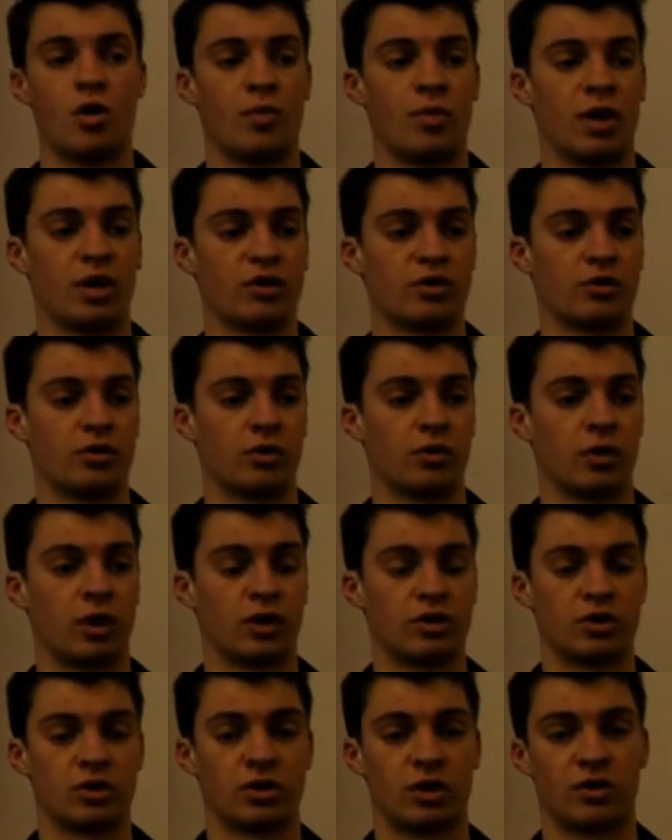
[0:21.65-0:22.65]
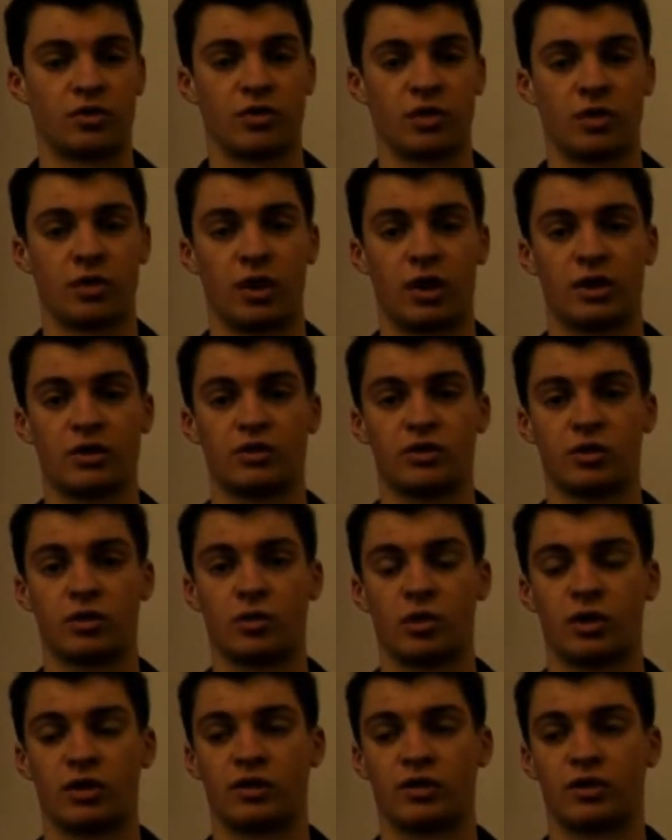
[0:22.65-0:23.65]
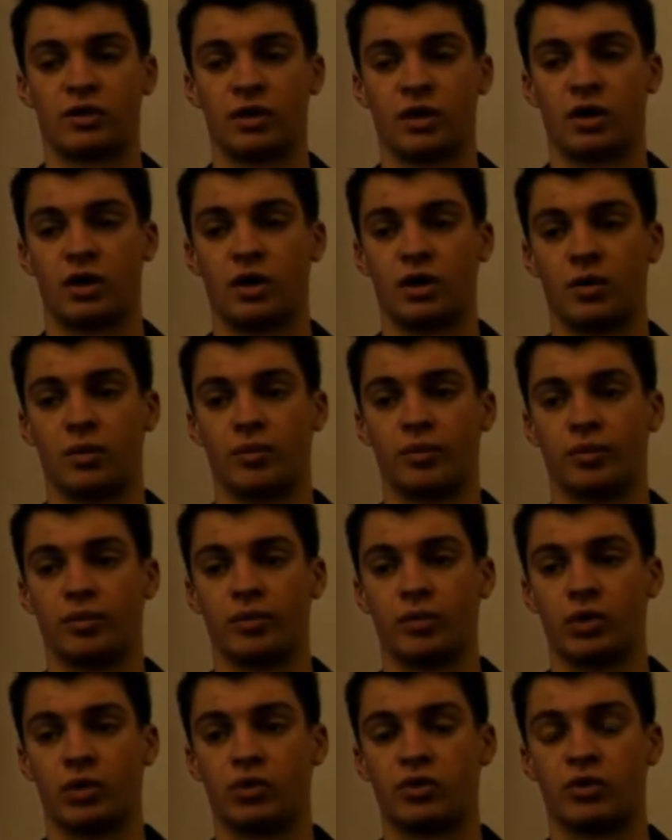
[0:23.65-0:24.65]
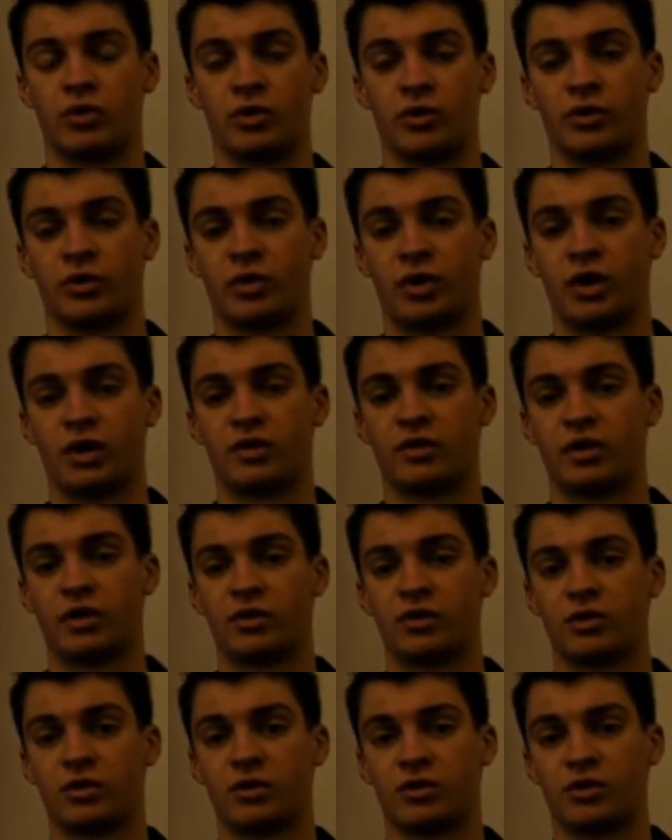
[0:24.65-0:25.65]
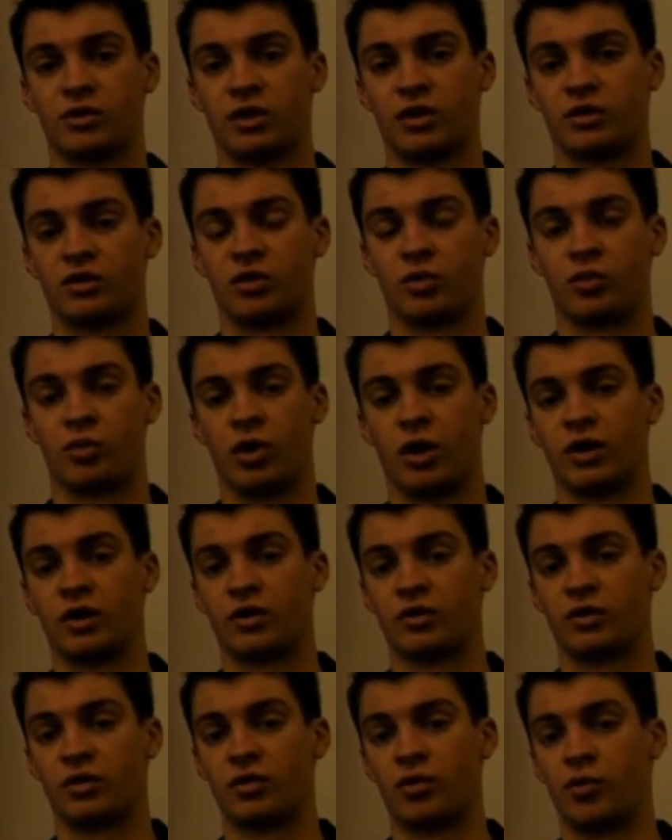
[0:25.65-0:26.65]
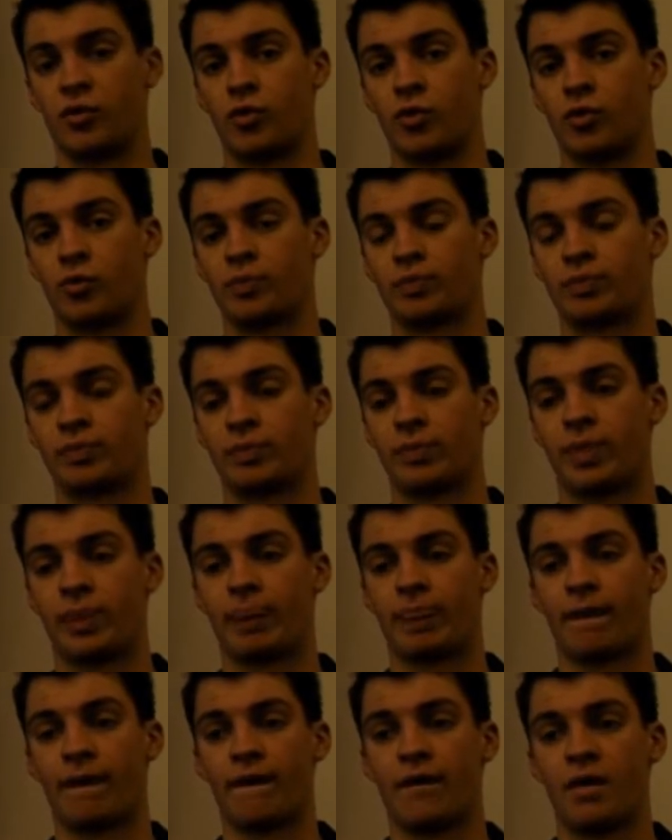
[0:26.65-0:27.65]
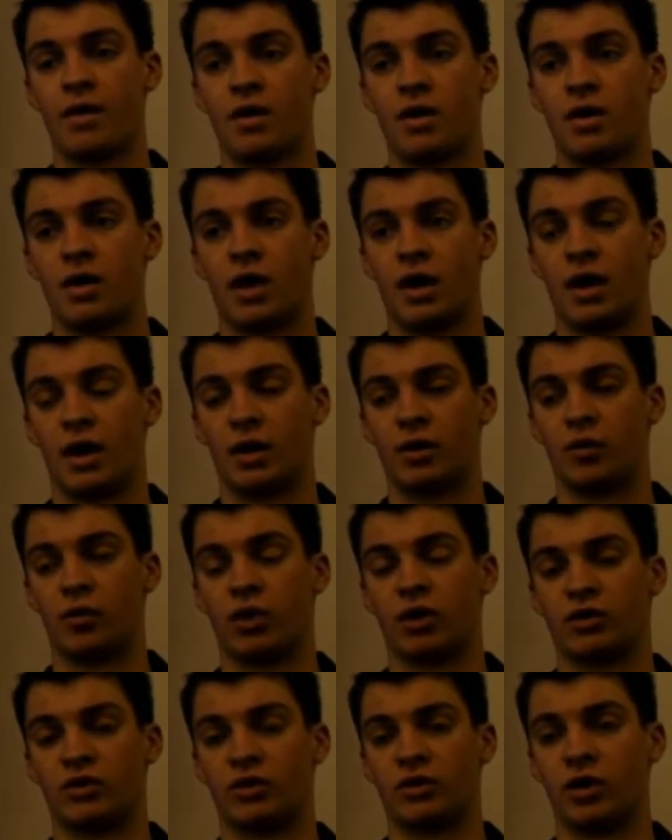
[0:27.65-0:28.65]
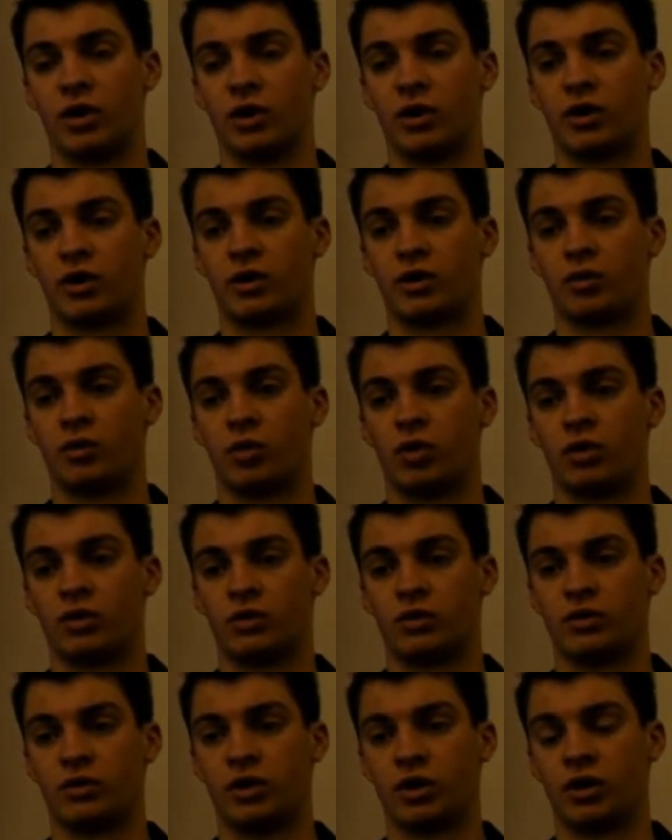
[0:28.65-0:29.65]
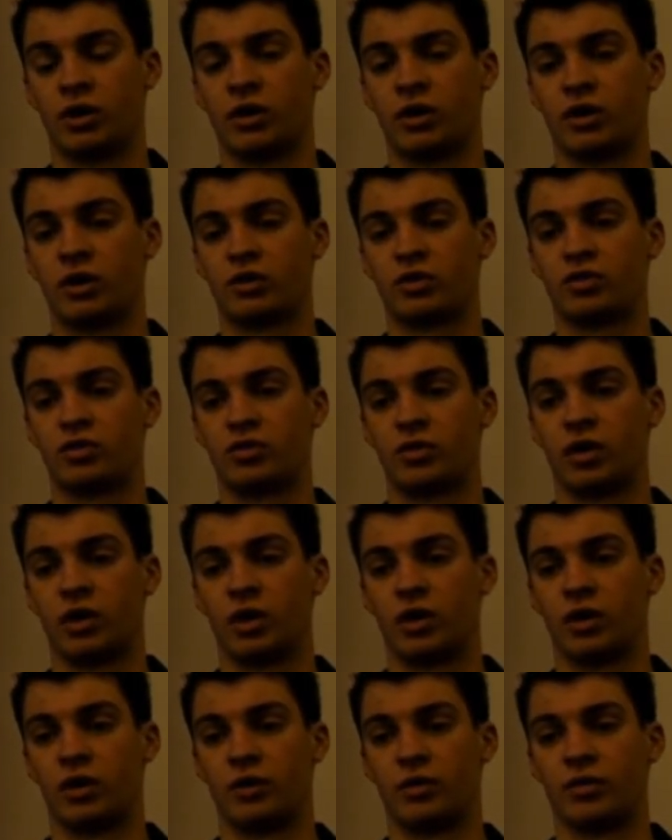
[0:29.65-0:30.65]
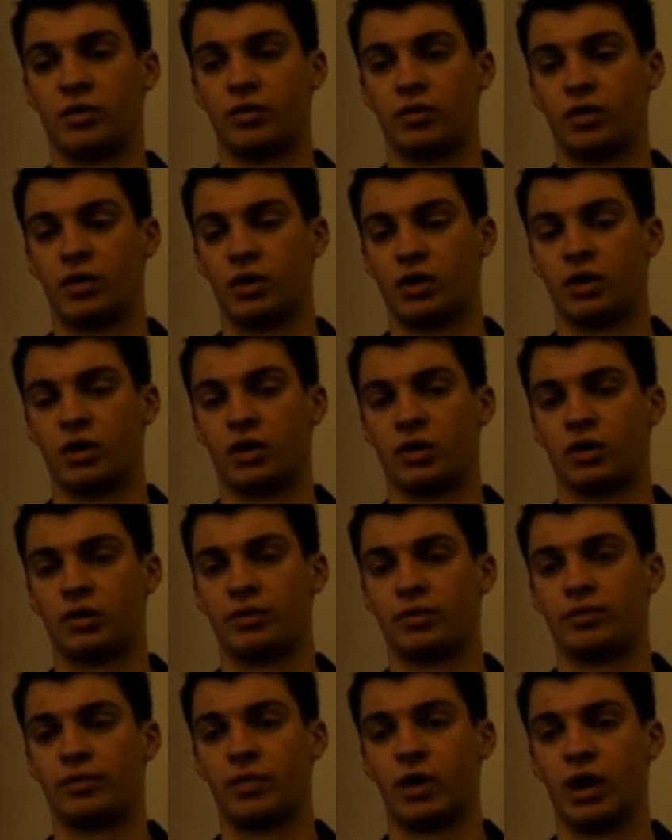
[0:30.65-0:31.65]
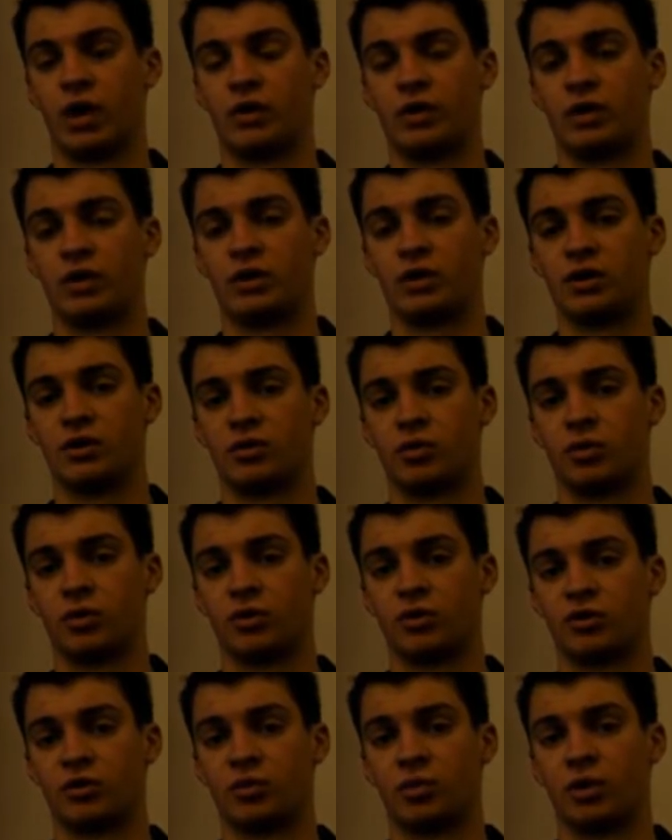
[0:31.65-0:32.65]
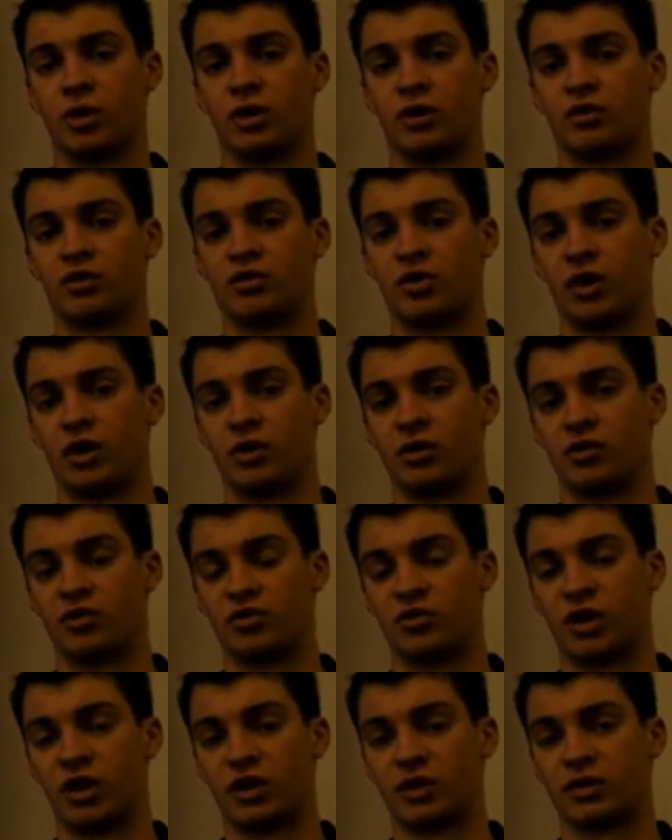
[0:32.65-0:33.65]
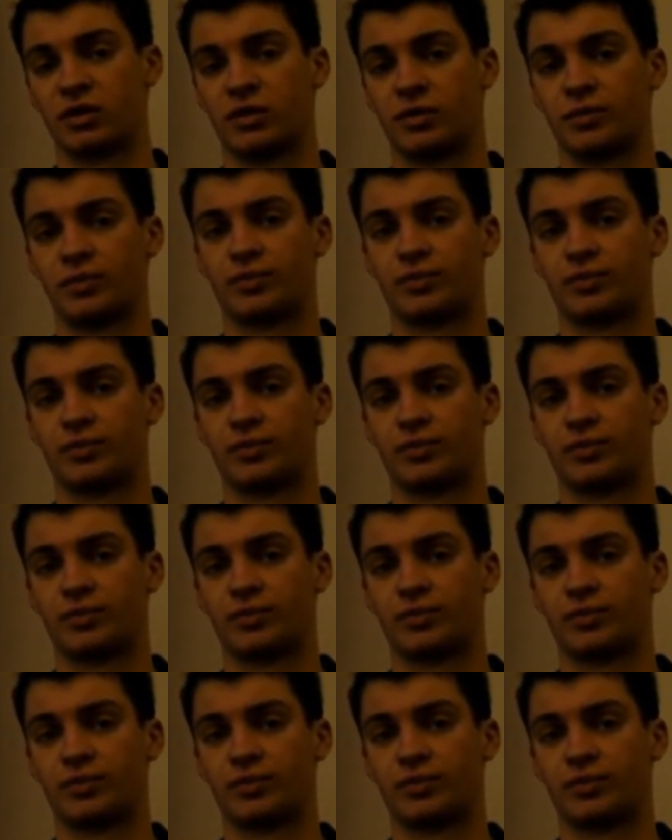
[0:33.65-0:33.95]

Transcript: basically when I turn off the lights or when it's uses as a light sensor to sense the brightness of the room. And when it's dark enough, the LEDs will display a fire effect.